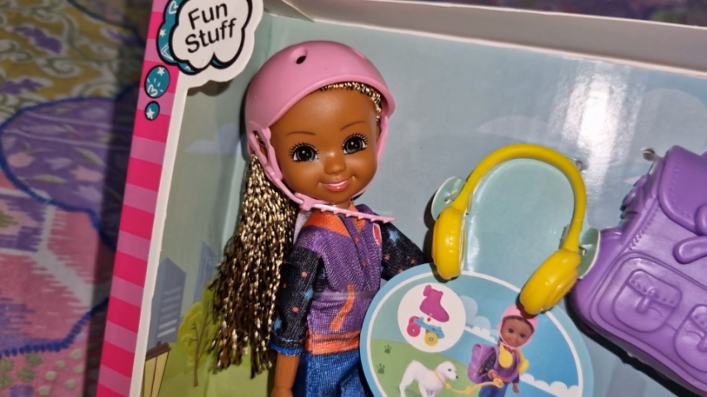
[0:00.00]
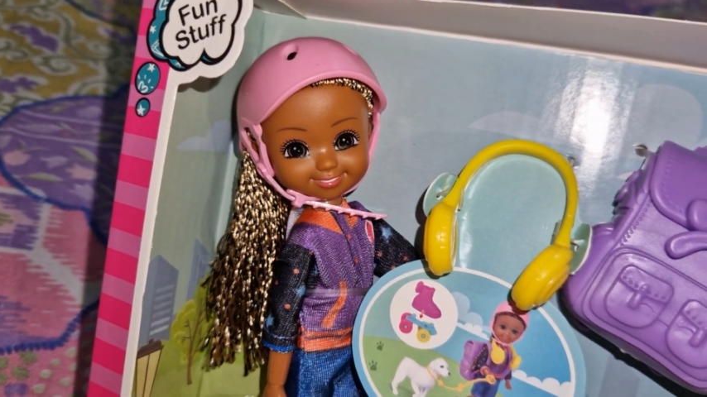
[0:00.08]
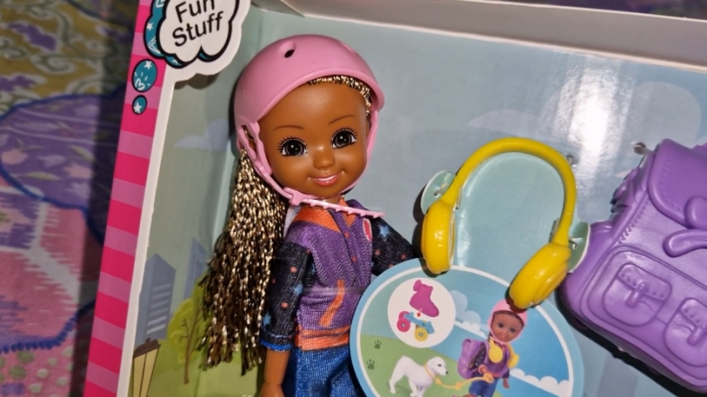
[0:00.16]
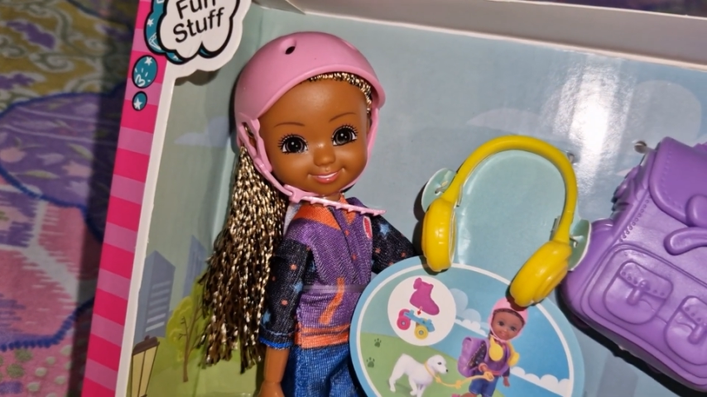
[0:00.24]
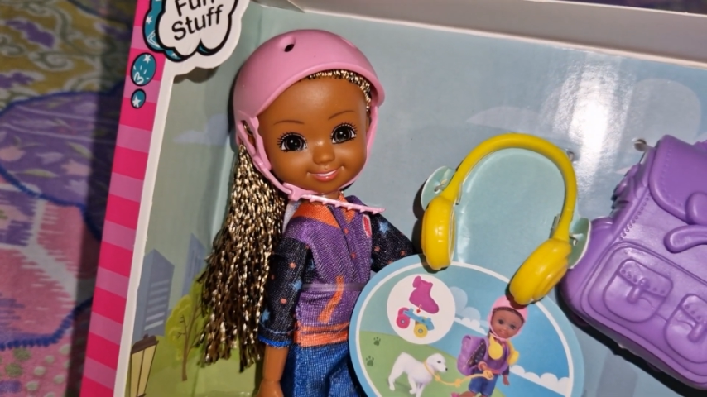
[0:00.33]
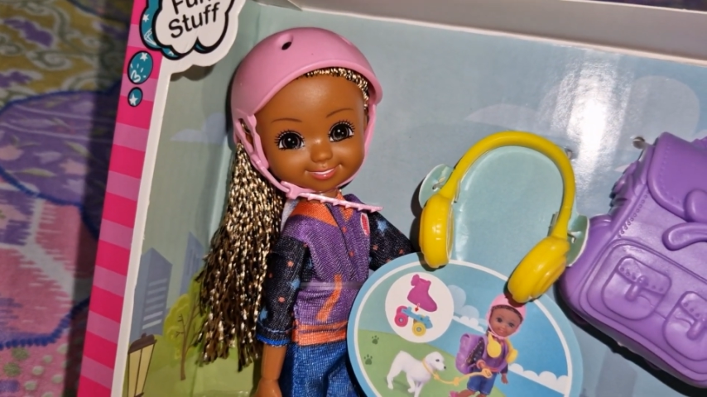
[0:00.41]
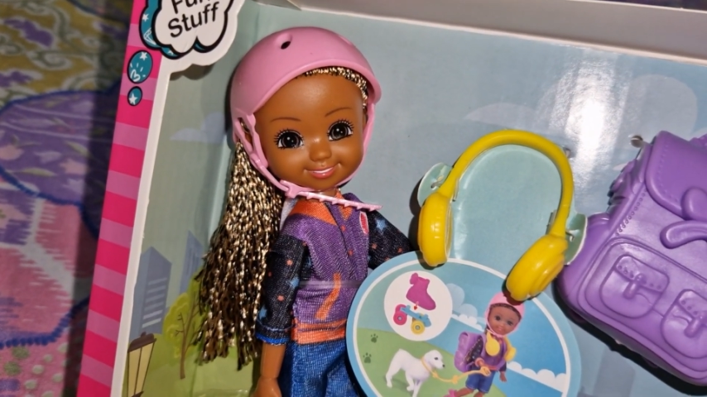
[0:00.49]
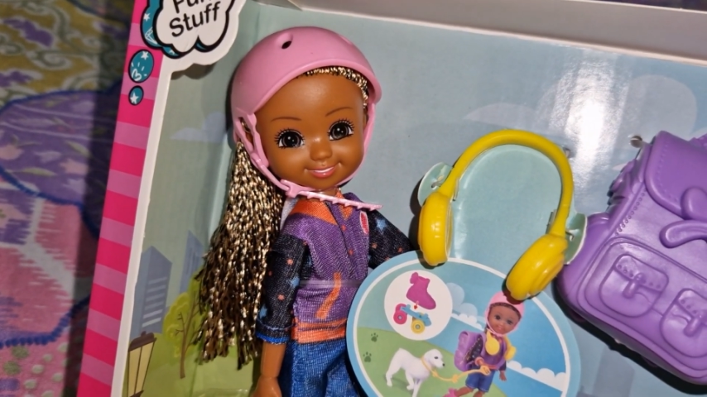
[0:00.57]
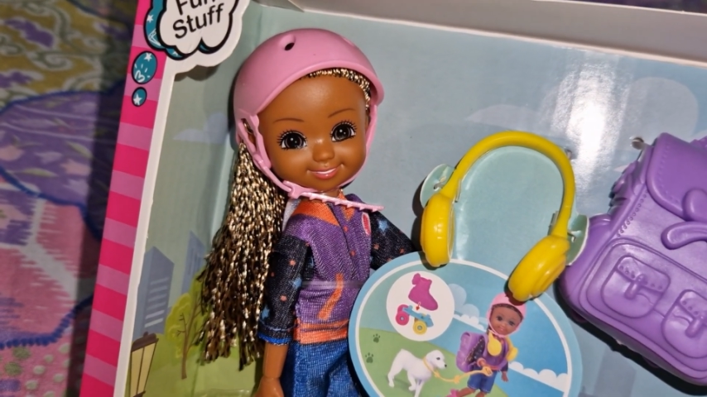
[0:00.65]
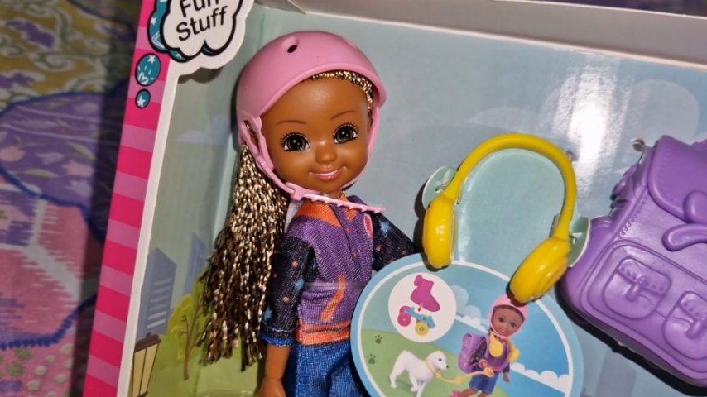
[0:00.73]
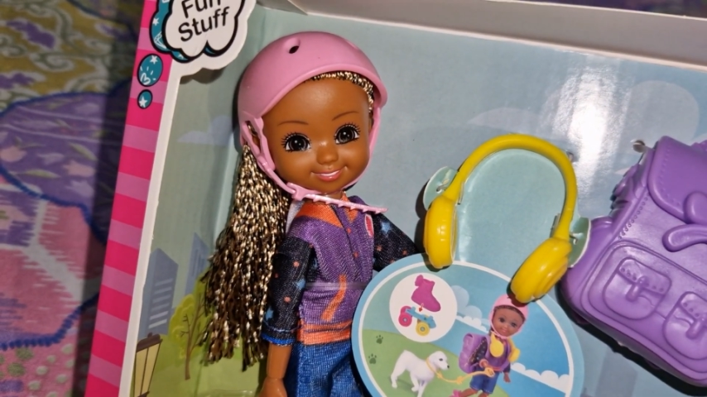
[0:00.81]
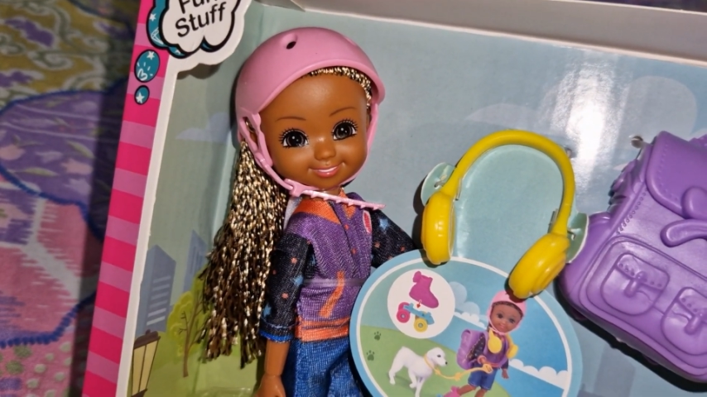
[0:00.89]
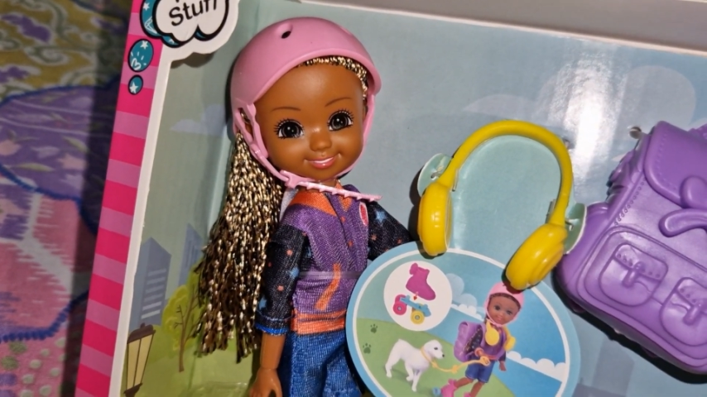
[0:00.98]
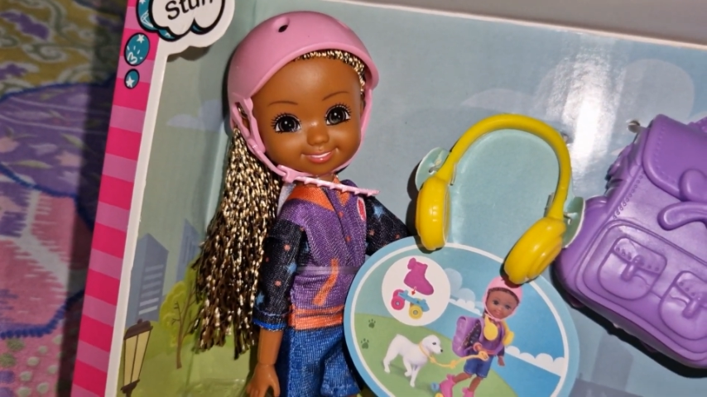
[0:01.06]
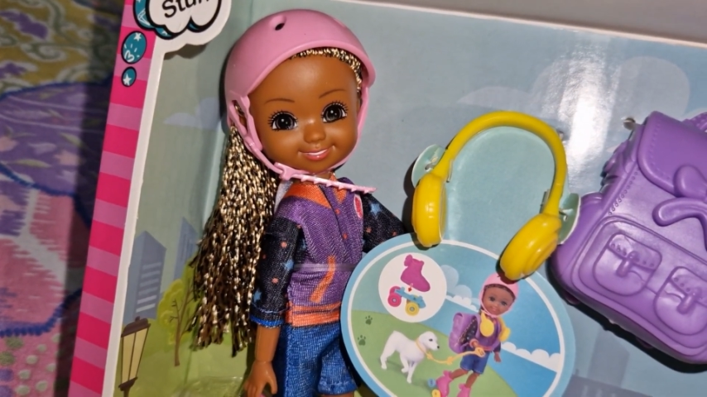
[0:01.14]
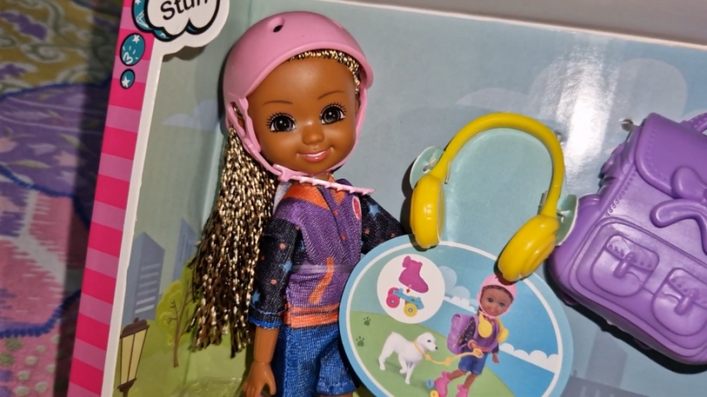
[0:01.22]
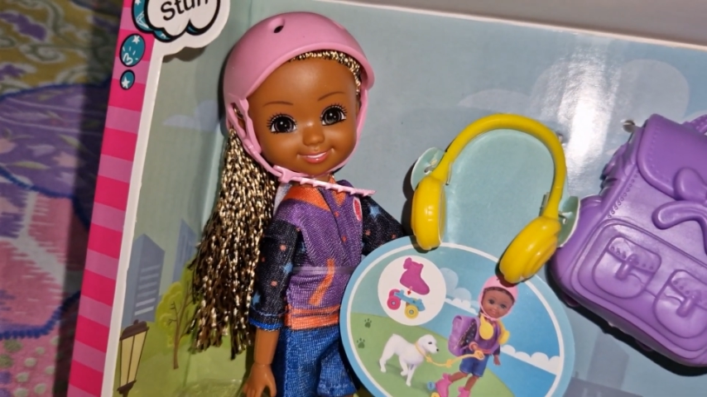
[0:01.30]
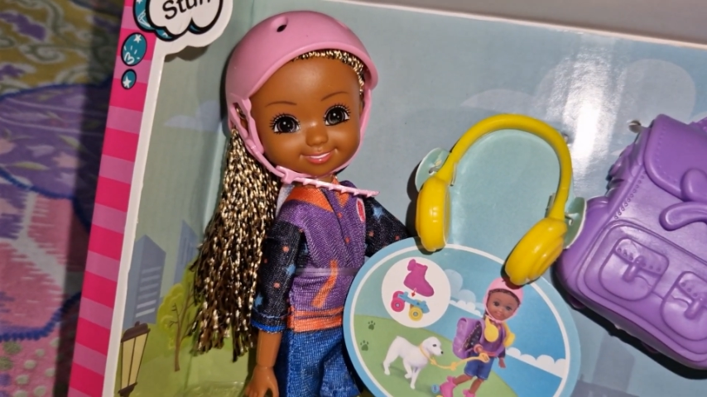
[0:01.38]
for body
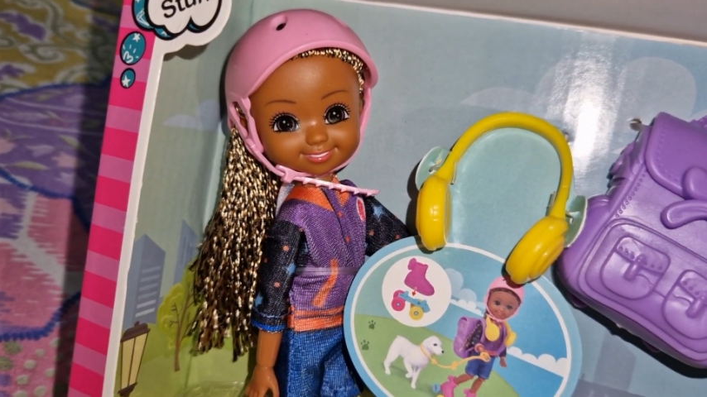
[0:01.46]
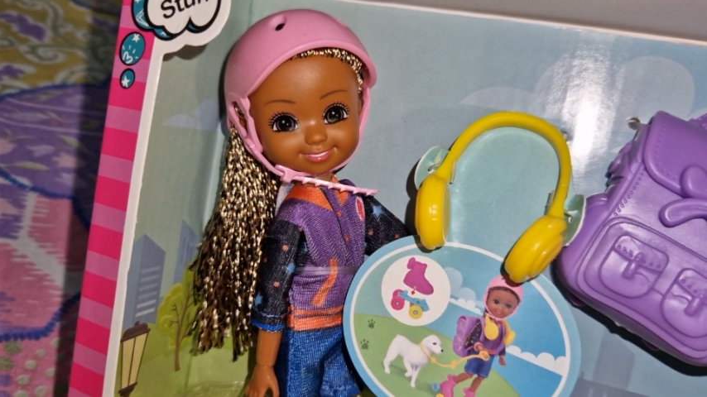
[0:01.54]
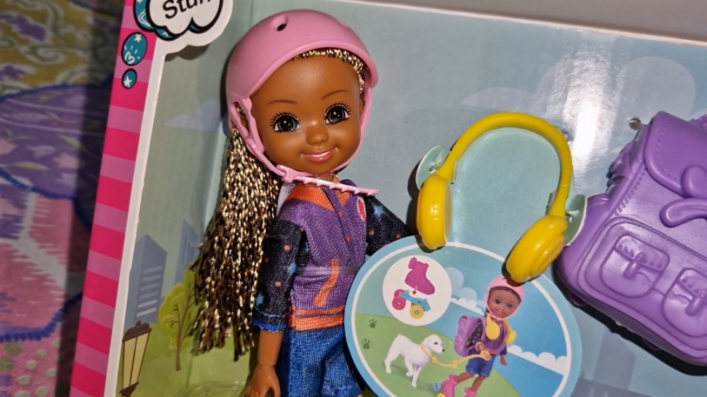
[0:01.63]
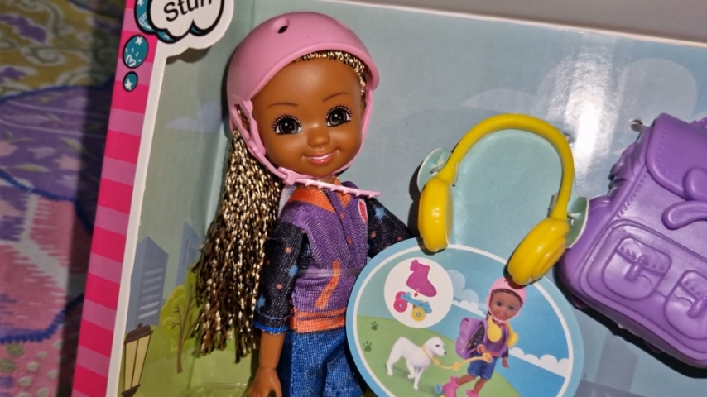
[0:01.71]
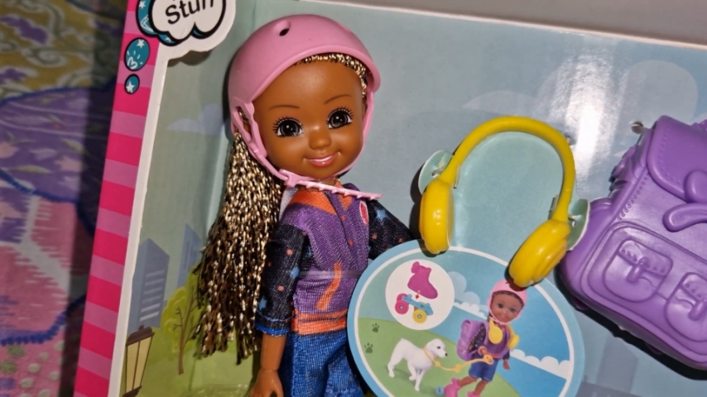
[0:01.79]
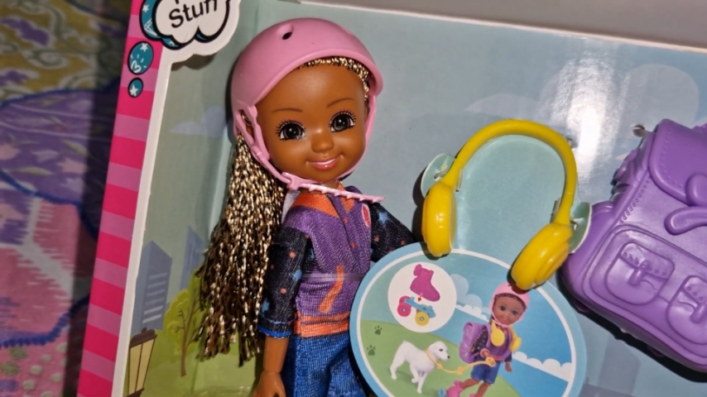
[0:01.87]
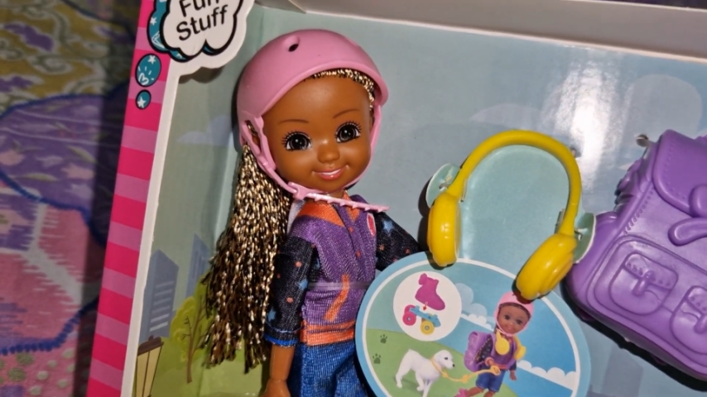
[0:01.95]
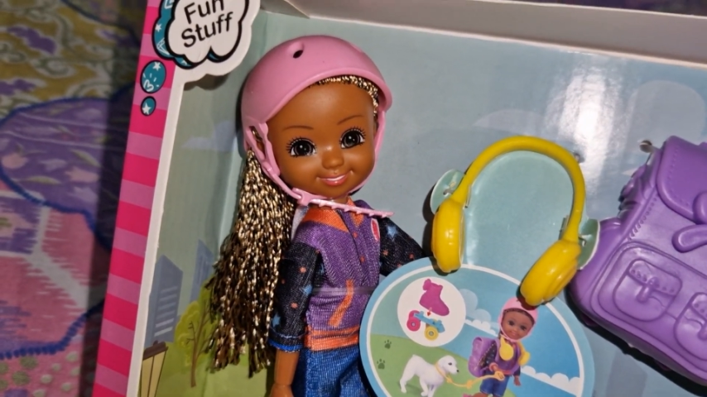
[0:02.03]
donor